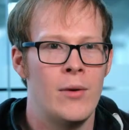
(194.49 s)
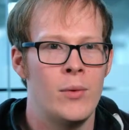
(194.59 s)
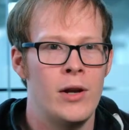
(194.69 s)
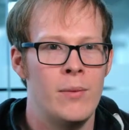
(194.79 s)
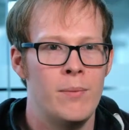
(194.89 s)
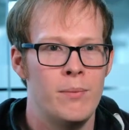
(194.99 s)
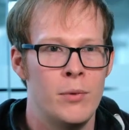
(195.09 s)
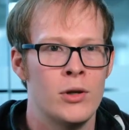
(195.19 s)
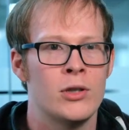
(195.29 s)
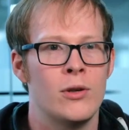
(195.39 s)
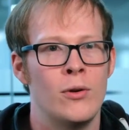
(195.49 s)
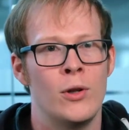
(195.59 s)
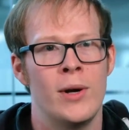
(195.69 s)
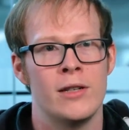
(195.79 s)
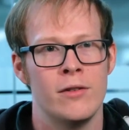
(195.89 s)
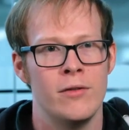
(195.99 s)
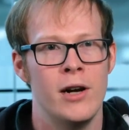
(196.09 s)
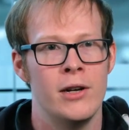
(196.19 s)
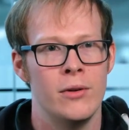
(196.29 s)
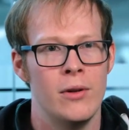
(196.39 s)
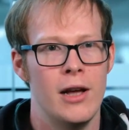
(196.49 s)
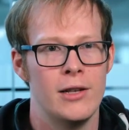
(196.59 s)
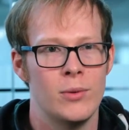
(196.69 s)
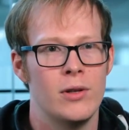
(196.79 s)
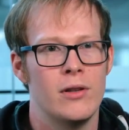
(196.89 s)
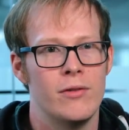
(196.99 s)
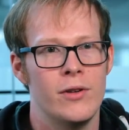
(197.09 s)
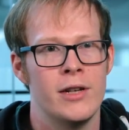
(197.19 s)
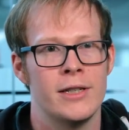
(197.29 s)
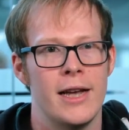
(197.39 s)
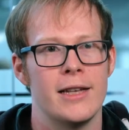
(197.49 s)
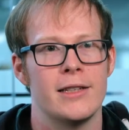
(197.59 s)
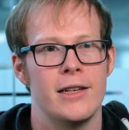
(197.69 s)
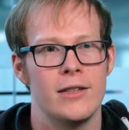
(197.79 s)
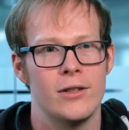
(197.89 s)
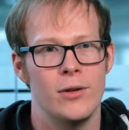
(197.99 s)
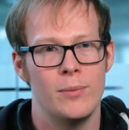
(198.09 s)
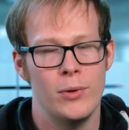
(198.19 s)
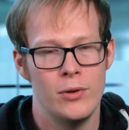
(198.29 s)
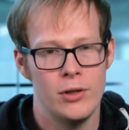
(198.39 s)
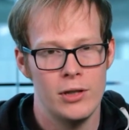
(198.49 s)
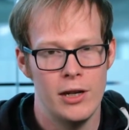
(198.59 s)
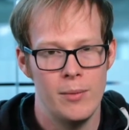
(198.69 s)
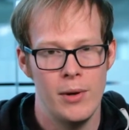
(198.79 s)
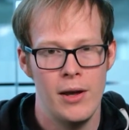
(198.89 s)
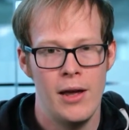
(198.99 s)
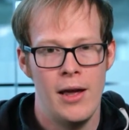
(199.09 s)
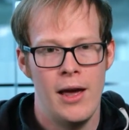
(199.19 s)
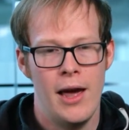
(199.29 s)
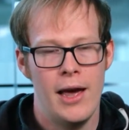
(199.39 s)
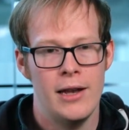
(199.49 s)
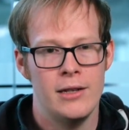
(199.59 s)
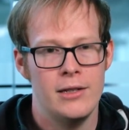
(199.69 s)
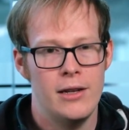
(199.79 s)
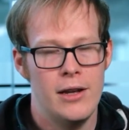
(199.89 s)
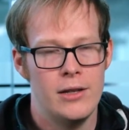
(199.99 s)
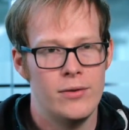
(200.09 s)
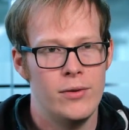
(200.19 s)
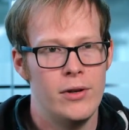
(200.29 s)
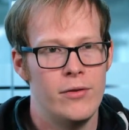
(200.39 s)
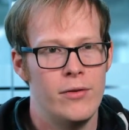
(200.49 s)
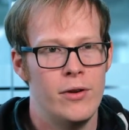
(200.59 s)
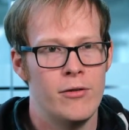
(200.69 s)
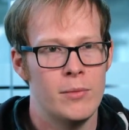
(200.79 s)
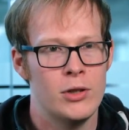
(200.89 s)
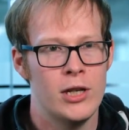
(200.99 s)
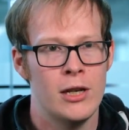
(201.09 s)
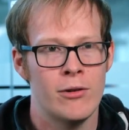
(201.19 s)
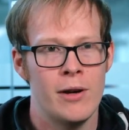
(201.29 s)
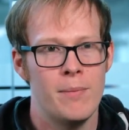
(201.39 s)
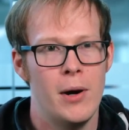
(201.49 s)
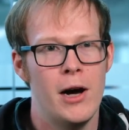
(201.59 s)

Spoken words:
and we pushed it all the way to final as one of the first assets on board the ship. And it's full of machinery and